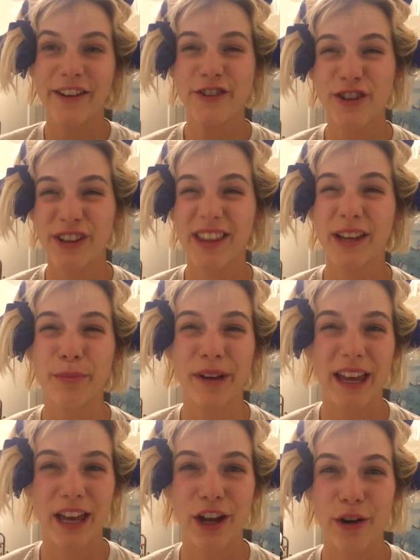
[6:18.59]
actually think
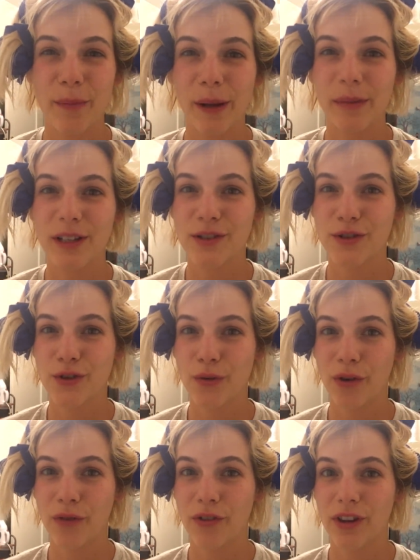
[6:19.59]
my hair may be too
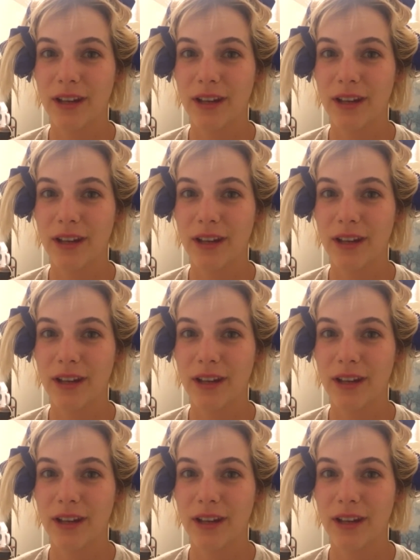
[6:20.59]
short for